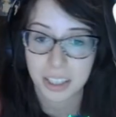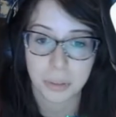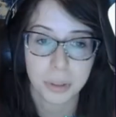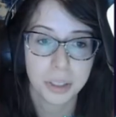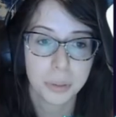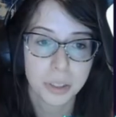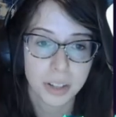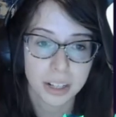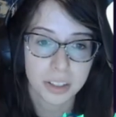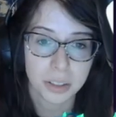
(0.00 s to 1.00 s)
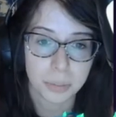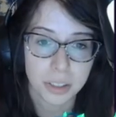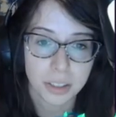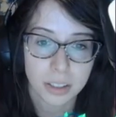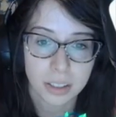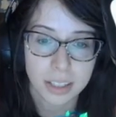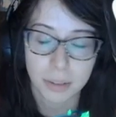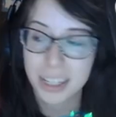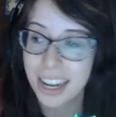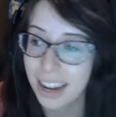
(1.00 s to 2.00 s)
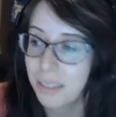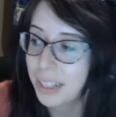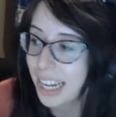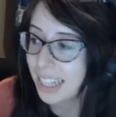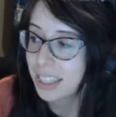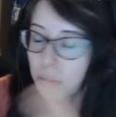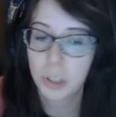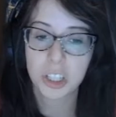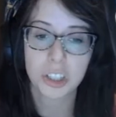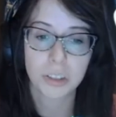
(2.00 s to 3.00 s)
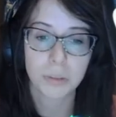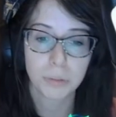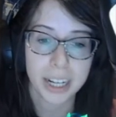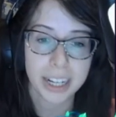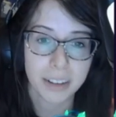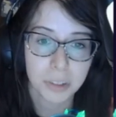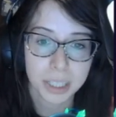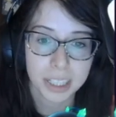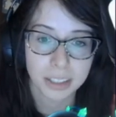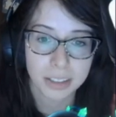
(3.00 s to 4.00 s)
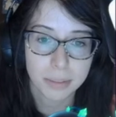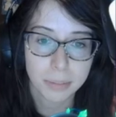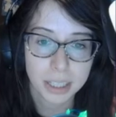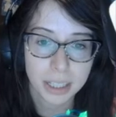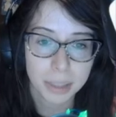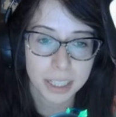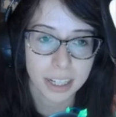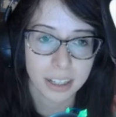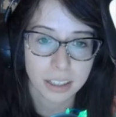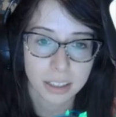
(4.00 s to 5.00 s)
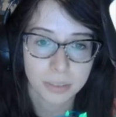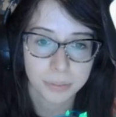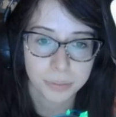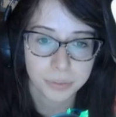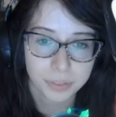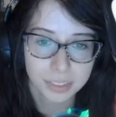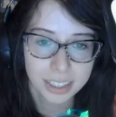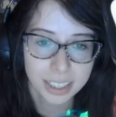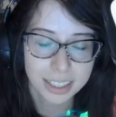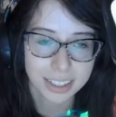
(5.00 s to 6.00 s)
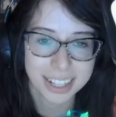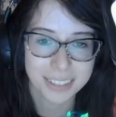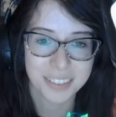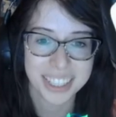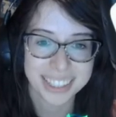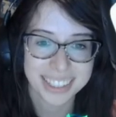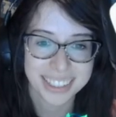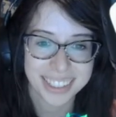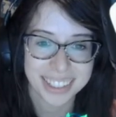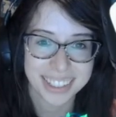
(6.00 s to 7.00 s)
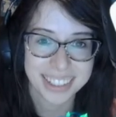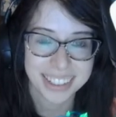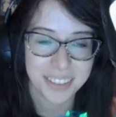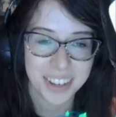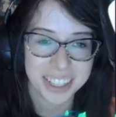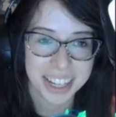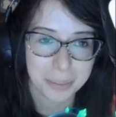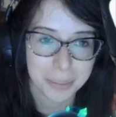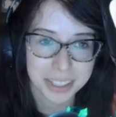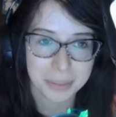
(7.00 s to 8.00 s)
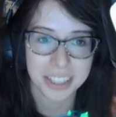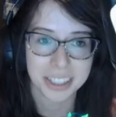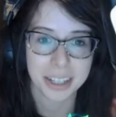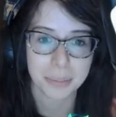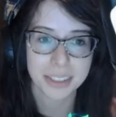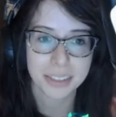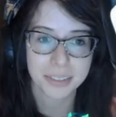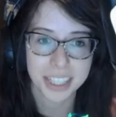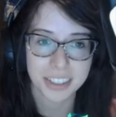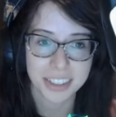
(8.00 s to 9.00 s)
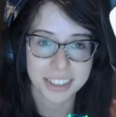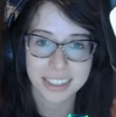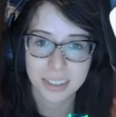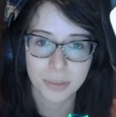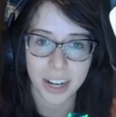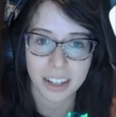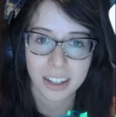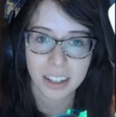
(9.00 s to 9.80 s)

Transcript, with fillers: Yeah, Willow was not doomed. Yeah, we can't we can't switch right after we kill somebody, but yeah. Okay, missed. Good. Come on, lamps. Come on, lamps. We can do this. This is fine.